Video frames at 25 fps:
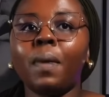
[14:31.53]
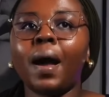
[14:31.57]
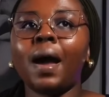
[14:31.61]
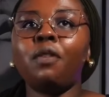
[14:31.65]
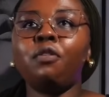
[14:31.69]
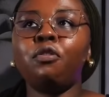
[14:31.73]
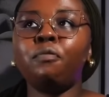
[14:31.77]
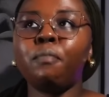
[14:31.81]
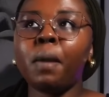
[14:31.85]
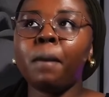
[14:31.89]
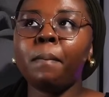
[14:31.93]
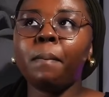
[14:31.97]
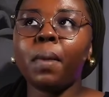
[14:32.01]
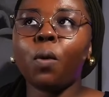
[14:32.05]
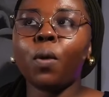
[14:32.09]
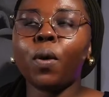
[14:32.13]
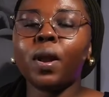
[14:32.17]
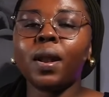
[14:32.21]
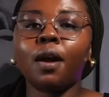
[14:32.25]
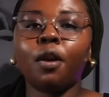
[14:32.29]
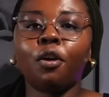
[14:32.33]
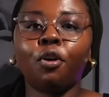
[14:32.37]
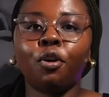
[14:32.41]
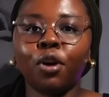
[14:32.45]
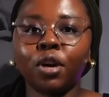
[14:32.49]
I remember when
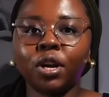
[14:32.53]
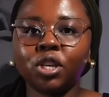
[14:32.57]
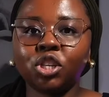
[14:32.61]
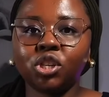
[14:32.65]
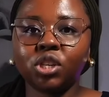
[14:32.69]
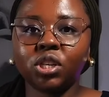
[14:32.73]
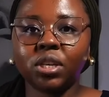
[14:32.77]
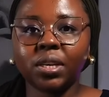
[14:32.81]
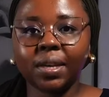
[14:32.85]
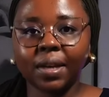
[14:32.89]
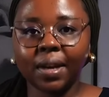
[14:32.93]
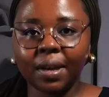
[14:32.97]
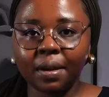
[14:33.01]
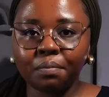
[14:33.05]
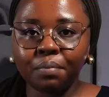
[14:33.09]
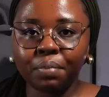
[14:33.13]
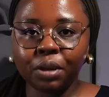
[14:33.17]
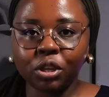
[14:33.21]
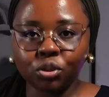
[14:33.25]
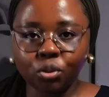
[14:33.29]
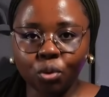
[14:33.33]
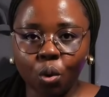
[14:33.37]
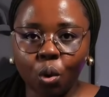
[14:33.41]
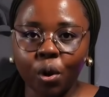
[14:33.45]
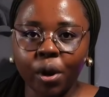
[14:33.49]
I got in
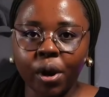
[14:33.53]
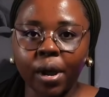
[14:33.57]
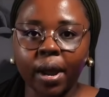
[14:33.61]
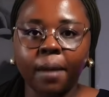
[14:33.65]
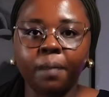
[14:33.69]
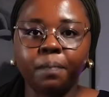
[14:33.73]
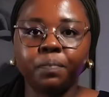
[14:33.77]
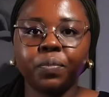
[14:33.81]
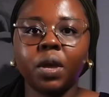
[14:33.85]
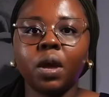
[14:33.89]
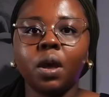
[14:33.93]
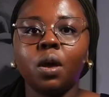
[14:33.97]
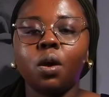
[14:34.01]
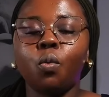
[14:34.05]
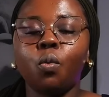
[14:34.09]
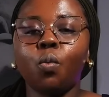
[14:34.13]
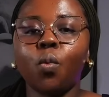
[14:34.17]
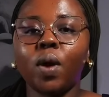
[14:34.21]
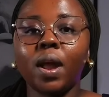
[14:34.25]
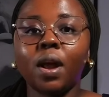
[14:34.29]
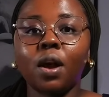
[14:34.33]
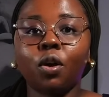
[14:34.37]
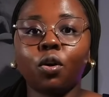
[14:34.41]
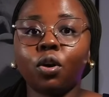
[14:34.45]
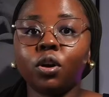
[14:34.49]
Pretoria,
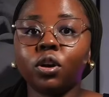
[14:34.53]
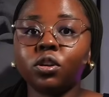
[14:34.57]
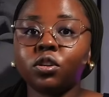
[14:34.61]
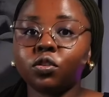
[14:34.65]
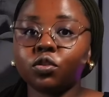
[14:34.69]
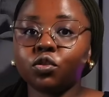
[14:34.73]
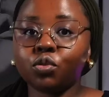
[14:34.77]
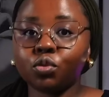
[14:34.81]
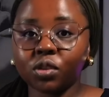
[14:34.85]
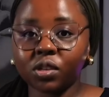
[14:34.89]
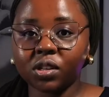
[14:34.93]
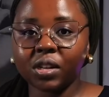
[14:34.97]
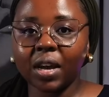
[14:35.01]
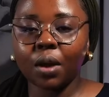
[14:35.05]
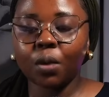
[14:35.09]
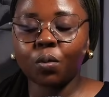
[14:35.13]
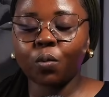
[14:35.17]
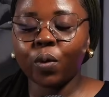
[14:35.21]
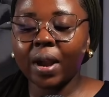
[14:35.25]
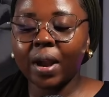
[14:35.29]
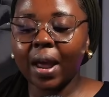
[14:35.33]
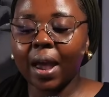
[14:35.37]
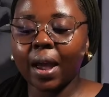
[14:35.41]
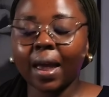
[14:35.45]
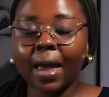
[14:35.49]
when I
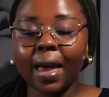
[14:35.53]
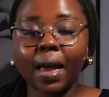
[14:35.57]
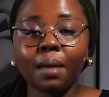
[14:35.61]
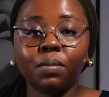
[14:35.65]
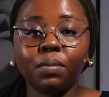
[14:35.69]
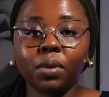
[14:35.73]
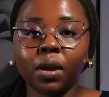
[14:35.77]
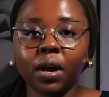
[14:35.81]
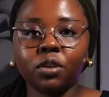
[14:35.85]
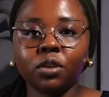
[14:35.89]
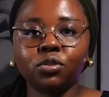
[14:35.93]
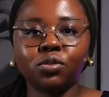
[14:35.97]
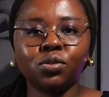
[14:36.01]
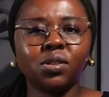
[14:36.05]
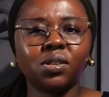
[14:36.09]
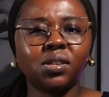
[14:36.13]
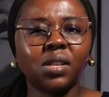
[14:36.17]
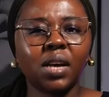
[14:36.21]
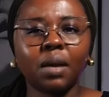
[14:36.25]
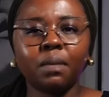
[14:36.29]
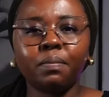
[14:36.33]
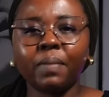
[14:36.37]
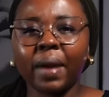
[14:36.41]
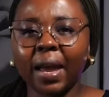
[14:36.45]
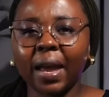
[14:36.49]
came here to
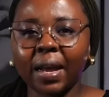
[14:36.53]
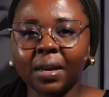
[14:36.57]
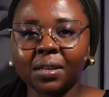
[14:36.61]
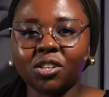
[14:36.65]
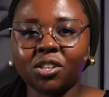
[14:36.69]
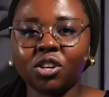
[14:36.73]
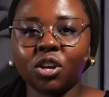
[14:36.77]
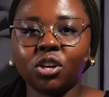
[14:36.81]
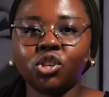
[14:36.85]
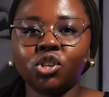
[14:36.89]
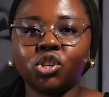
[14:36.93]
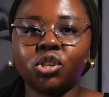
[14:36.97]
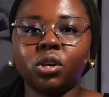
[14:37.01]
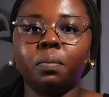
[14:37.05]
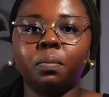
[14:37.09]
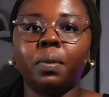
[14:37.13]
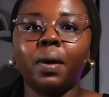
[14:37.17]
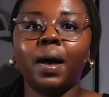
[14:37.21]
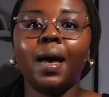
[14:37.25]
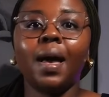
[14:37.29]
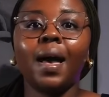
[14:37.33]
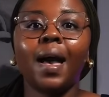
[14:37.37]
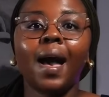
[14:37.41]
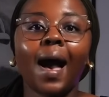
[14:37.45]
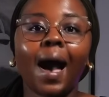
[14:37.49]
start my internship,
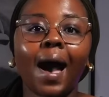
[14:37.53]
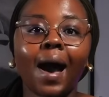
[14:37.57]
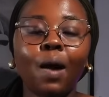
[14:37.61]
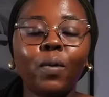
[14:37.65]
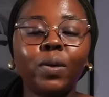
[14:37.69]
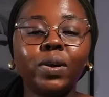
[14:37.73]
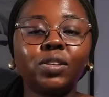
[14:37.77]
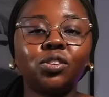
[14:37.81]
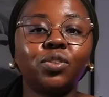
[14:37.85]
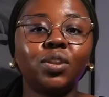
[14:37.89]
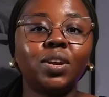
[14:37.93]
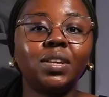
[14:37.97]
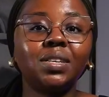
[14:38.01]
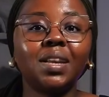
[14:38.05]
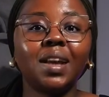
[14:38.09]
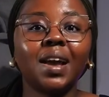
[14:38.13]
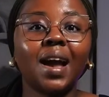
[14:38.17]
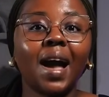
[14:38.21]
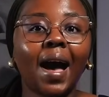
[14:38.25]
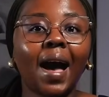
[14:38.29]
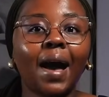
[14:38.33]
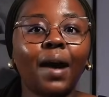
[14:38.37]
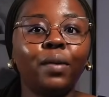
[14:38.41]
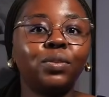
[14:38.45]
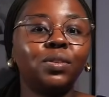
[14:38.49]
I was renting
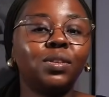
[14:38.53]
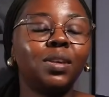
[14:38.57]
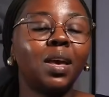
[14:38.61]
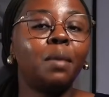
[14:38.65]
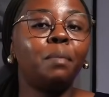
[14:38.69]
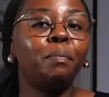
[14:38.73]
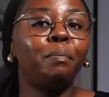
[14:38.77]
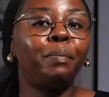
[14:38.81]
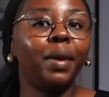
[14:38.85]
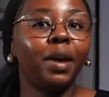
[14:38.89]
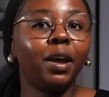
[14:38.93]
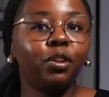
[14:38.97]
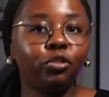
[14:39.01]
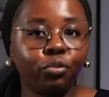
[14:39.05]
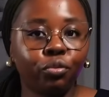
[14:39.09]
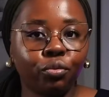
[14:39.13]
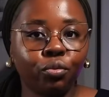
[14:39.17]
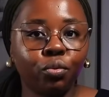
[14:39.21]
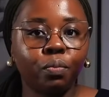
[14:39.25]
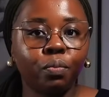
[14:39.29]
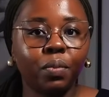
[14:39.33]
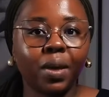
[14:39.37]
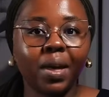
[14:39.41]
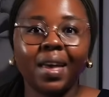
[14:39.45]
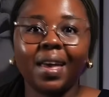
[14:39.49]
out a
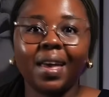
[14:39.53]
bedroom